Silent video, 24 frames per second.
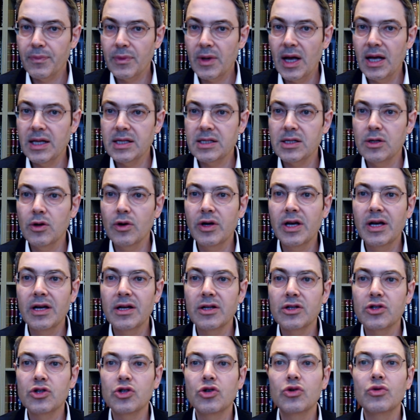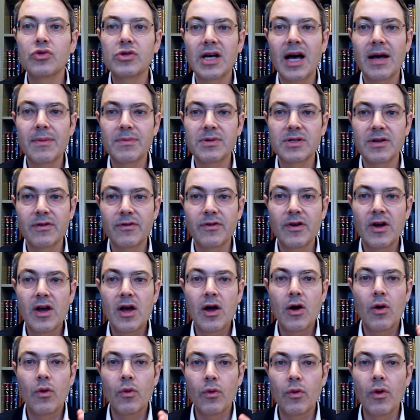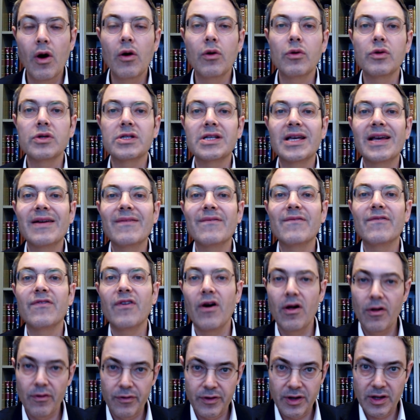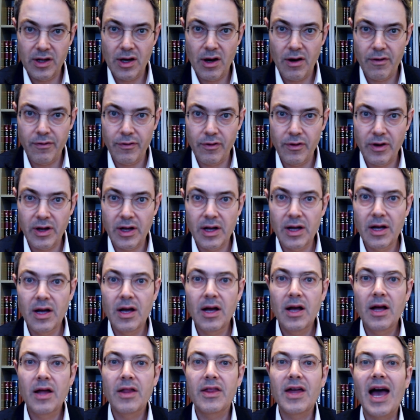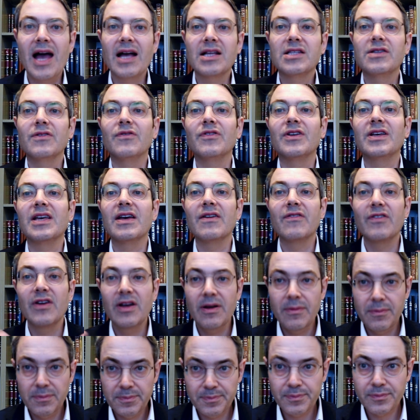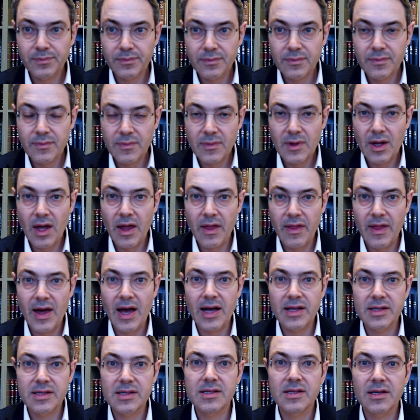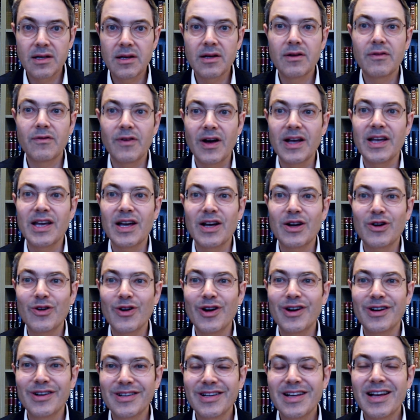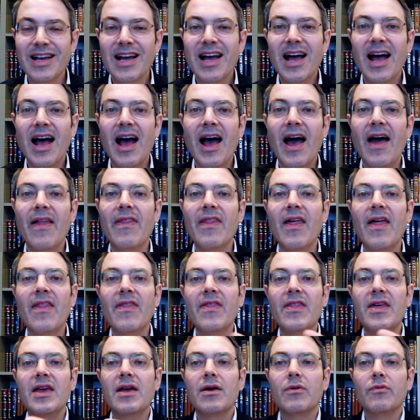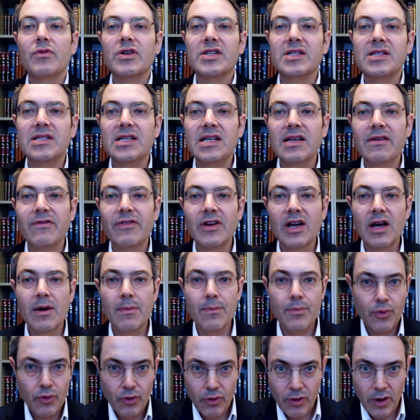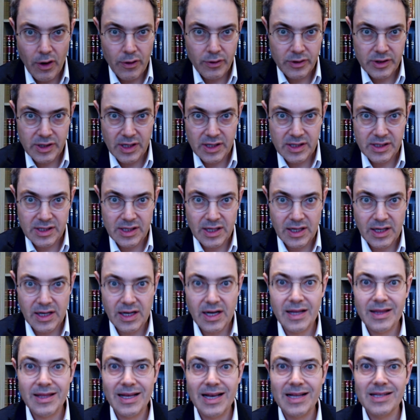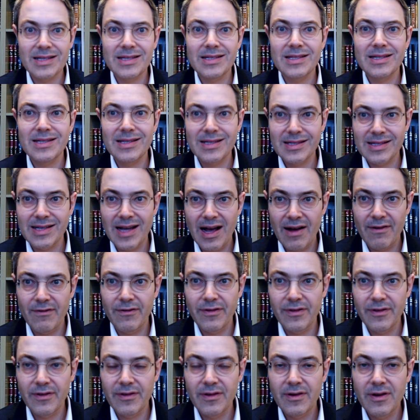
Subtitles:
It's looking at two types of roles involved in the offering. The act of giving, and that's VaYikrah, and then the receiving and processing, and that's Tzav.